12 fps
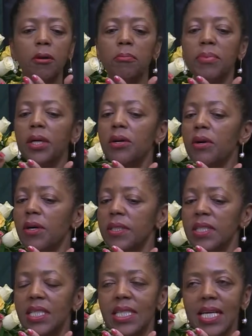
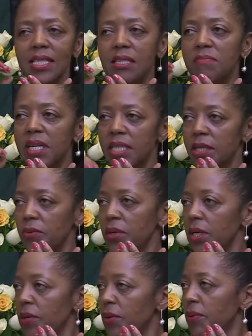Because it doesn't matter
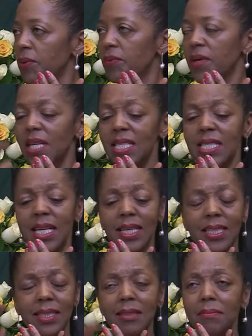where you look, whether it's
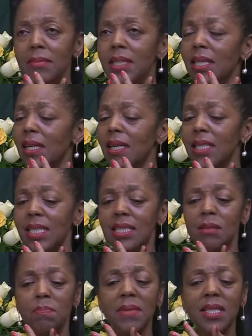academia,
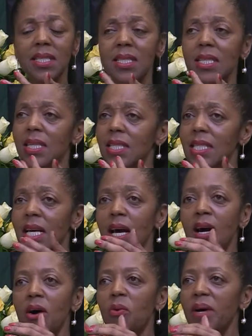it's business,
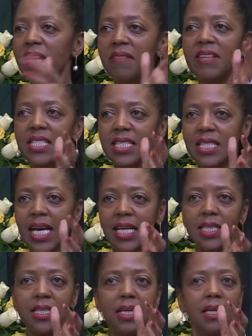whatever
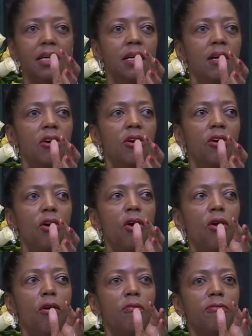sector
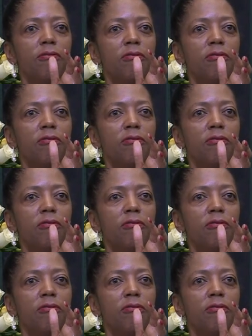of